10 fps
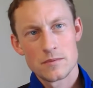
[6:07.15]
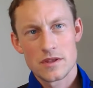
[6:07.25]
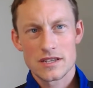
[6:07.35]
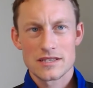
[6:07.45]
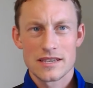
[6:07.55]

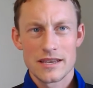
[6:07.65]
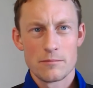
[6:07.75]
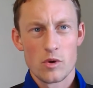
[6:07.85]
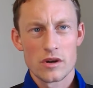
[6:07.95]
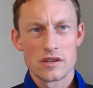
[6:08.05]
that's getting
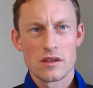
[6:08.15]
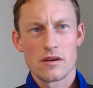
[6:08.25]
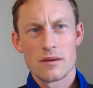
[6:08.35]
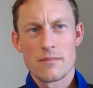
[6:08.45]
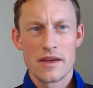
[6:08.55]
more into
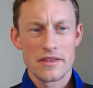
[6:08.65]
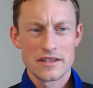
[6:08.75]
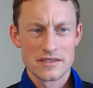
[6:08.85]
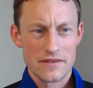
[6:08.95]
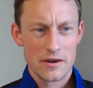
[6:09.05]
our
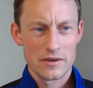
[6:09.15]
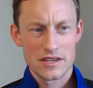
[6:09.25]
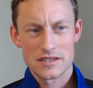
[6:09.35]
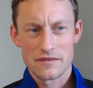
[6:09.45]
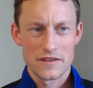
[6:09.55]
methods of how we
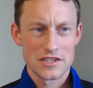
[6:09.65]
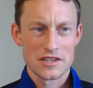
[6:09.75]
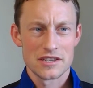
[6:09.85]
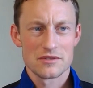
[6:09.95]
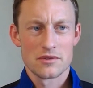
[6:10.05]
like to fish
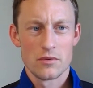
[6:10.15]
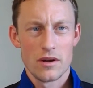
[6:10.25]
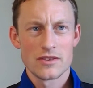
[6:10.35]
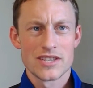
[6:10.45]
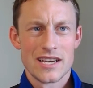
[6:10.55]
things through
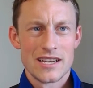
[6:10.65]
walls.